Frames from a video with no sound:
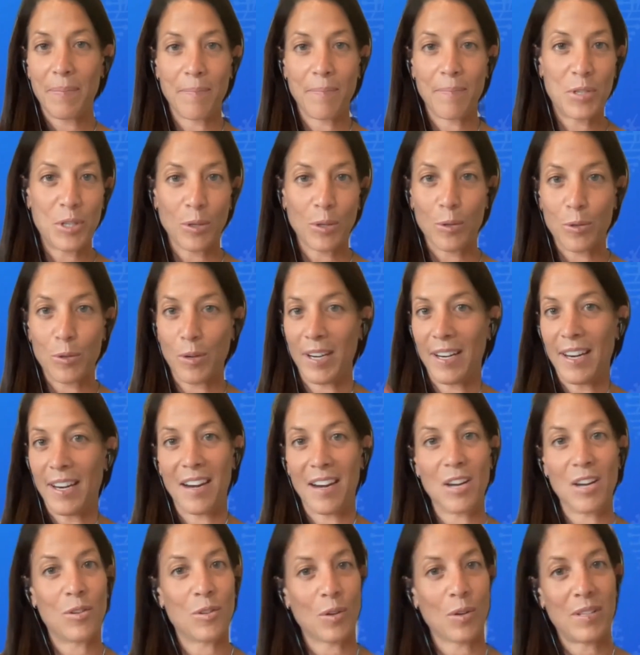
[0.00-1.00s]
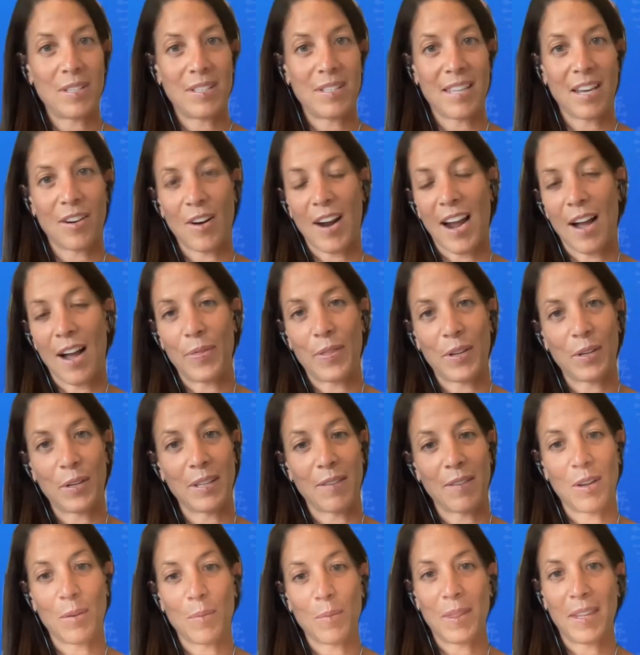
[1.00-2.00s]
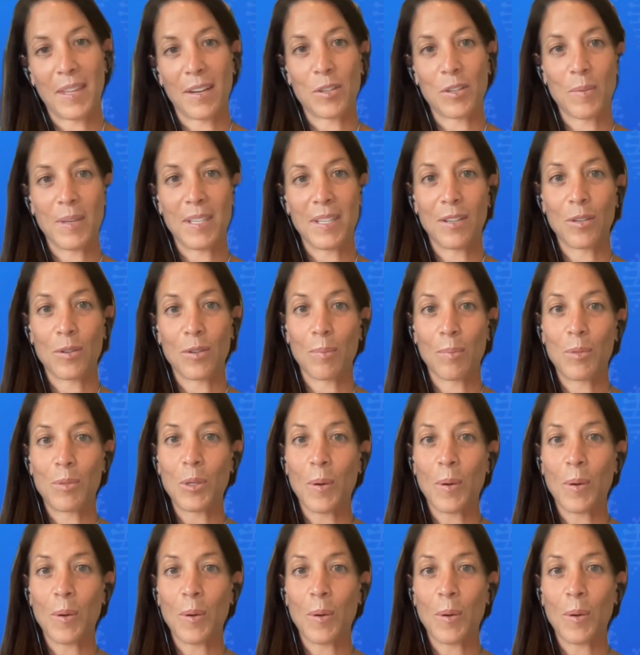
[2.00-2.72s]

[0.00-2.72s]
children and adults that are out there living with Angelman syndrome.